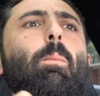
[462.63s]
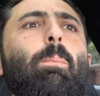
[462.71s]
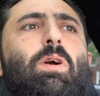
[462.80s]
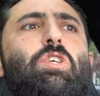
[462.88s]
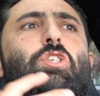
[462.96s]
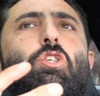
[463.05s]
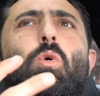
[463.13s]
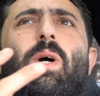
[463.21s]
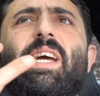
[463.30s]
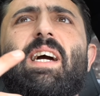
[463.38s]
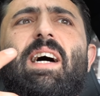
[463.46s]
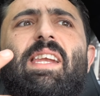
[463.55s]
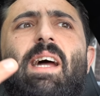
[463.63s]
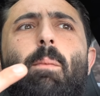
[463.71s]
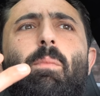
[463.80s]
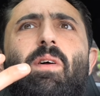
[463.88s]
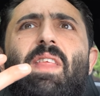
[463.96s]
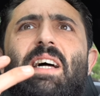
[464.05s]
pursuing a
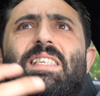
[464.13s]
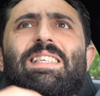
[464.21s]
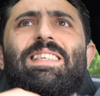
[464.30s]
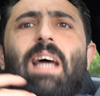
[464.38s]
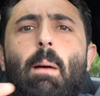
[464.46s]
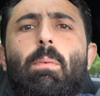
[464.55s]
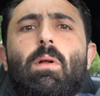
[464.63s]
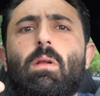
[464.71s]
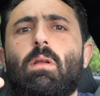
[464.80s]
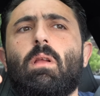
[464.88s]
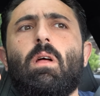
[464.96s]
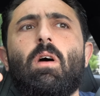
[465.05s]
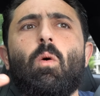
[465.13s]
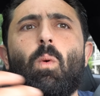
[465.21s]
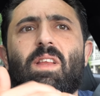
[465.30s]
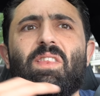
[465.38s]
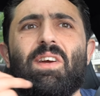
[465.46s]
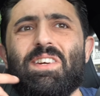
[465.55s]
number that's double
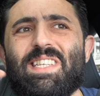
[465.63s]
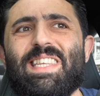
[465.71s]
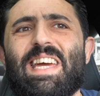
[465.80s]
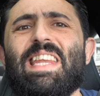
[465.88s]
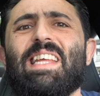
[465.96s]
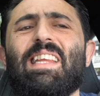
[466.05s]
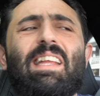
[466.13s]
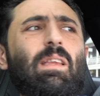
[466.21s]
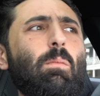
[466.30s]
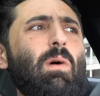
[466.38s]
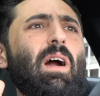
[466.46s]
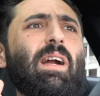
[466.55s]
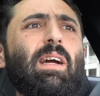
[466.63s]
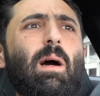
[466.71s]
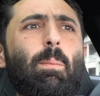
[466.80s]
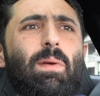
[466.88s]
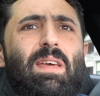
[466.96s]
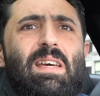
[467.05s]
what they're stating that the
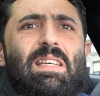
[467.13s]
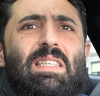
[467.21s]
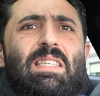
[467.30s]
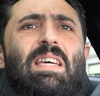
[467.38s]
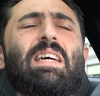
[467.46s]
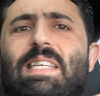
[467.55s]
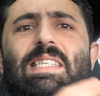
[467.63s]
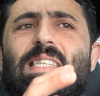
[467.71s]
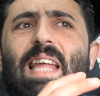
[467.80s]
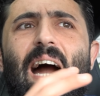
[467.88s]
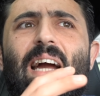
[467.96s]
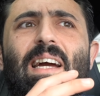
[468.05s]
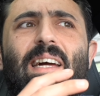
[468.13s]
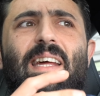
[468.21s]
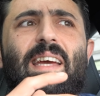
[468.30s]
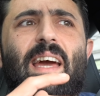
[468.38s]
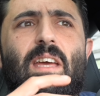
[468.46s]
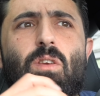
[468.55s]
markup is not going
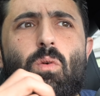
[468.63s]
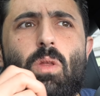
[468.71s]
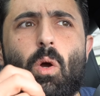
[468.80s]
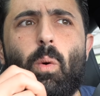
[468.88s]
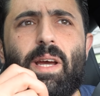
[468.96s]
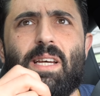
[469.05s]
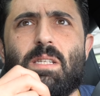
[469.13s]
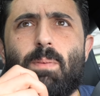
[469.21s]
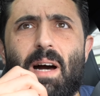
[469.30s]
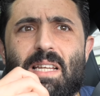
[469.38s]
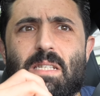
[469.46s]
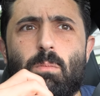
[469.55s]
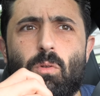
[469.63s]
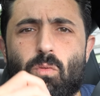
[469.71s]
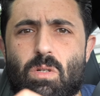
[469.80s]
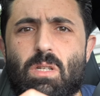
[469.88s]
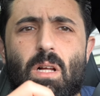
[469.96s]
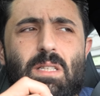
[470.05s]
to get you the quickest possible
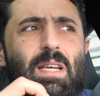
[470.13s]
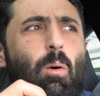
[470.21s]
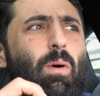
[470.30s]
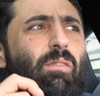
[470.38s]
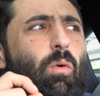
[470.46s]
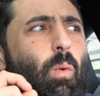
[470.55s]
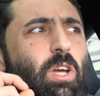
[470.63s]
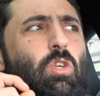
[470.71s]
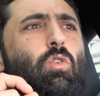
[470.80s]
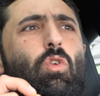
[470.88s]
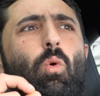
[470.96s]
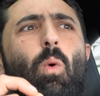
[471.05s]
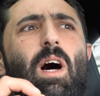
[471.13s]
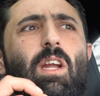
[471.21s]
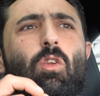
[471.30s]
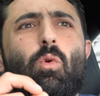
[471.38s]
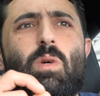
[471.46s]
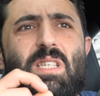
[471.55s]
results. However, what you do want
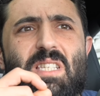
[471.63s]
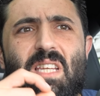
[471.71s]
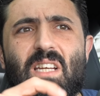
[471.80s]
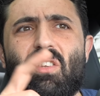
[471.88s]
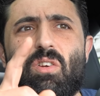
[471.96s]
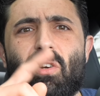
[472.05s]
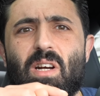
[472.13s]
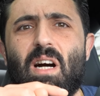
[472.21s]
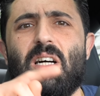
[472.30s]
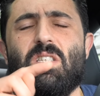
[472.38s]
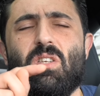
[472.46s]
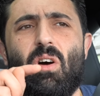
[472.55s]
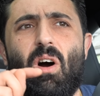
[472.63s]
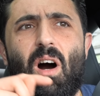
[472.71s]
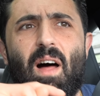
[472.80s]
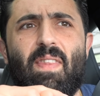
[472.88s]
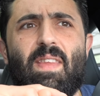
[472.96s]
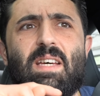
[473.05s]
to do is stick to your guns
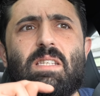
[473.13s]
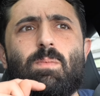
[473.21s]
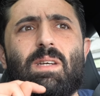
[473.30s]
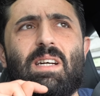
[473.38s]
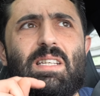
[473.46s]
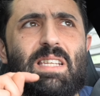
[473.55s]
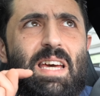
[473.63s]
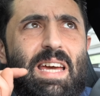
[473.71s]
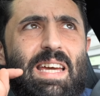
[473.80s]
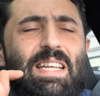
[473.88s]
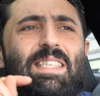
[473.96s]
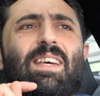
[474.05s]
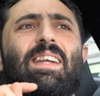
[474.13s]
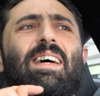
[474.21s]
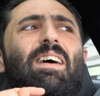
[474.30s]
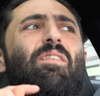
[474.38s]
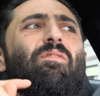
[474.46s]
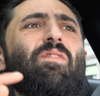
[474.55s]
on this, because it's going
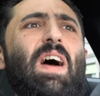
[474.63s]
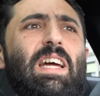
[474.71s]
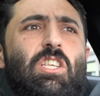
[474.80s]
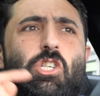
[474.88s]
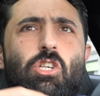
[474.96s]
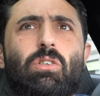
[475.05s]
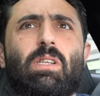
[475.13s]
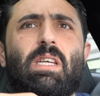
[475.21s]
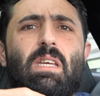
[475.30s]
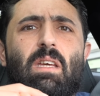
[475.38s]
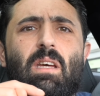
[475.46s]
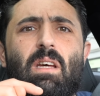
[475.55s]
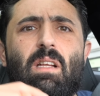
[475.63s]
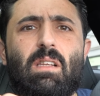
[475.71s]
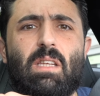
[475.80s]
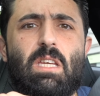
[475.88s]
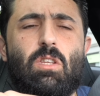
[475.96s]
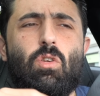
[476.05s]
to eventually
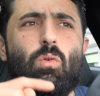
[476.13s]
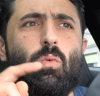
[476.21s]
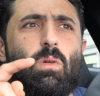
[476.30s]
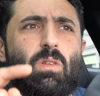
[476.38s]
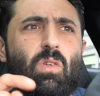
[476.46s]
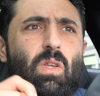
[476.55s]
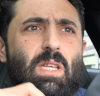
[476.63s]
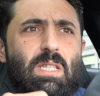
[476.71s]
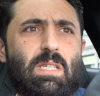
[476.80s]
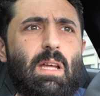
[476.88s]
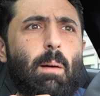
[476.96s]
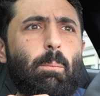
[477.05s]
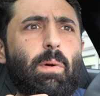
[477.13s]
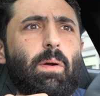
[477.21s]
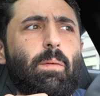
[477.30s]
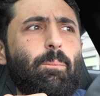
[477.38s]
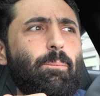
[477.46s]
lead you to this number.